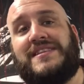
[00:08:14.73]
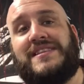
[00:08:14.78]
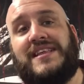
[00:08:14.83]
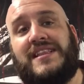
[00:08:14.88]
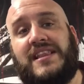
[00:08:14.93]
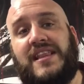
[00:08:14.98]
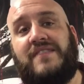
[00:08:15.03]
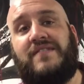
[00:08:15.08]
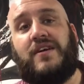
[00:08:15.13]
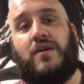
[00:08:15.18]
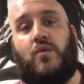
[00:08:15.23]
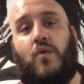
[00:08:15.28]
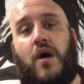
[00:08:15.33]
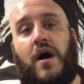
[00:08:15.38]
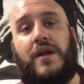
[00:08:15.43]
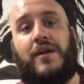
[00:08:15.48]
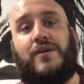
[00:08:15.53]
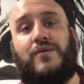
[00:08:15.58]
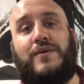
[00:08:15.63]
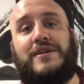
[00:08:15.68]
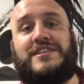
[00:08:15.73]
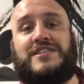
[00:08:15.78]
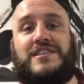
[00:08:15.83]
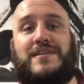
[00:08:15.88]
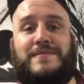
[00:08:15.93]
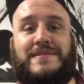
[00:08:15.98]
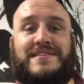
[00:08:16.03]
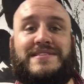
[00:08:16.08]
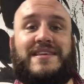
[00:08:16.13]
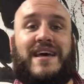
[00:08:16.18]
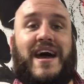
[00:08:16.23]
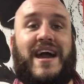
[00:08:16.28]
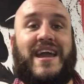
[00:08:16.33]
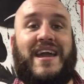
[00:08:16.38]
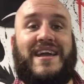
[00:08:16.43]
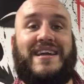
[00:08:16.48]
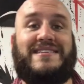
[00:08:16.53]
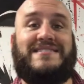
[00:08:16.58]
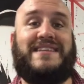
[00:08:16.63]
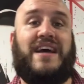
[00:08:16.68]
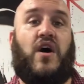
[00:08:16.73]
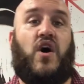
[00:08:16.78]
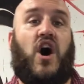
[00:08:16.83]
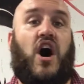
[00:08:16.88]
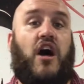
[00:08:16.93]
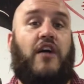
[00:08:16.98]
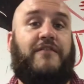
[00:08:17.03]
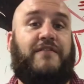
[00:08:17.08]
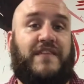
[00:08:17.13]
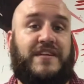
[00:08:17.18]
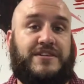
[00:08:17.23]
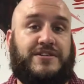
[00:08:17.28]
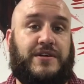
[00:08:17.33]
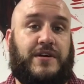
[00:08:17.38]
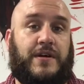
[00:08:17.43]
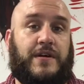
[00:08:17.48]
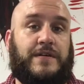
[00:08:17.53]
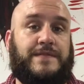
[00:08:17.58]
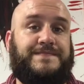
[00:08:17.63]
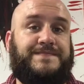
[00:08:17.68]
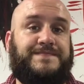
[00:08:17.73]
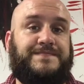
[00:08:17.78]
the living water which the Messiah is now offering to her?